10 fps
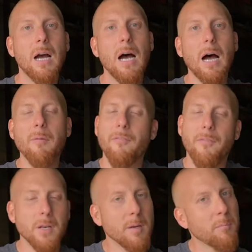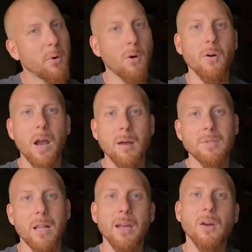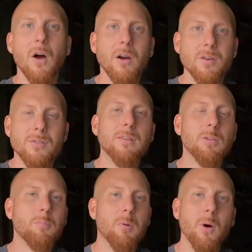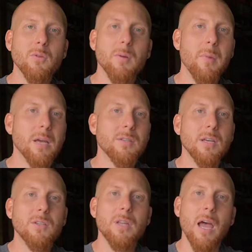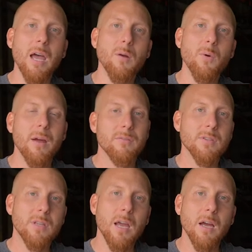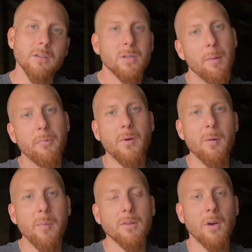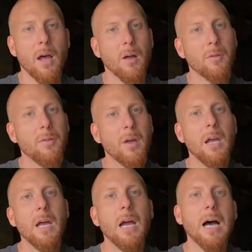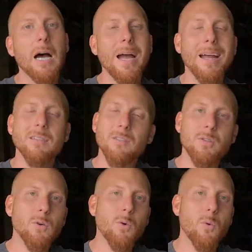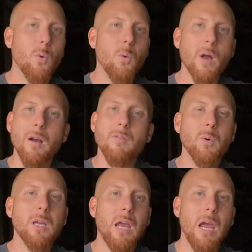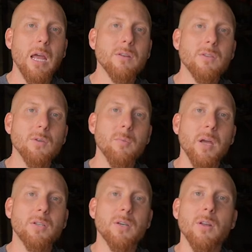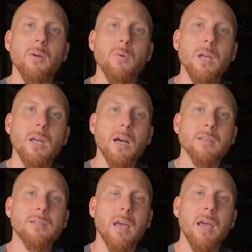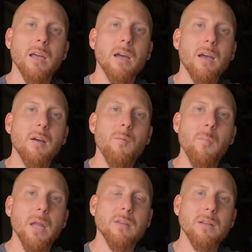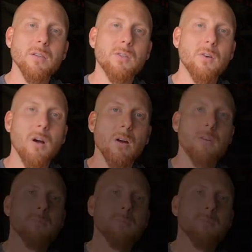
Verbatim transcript: uh, funding programs like ours to promote the message that we have to stay on top of our mental health uh, and to do whatever we can to make sure that we uh, stay mentally strong.